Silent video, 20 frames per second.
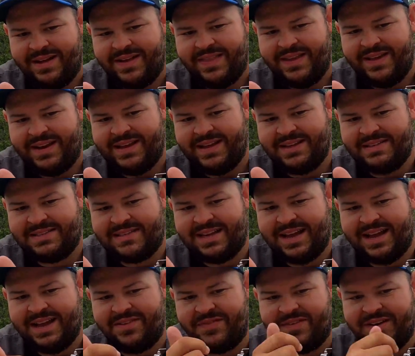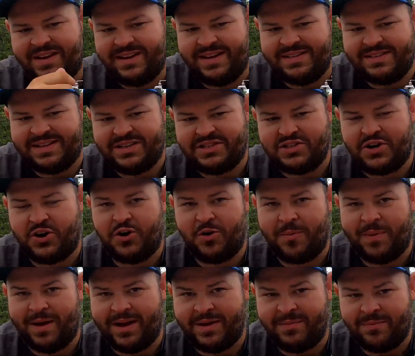and then inside of it is a
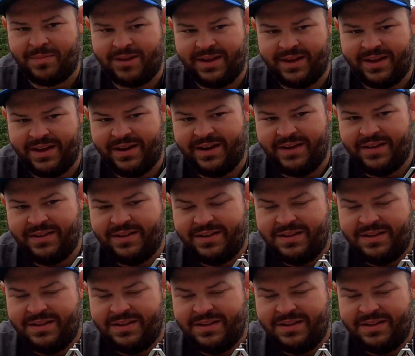turbine blade.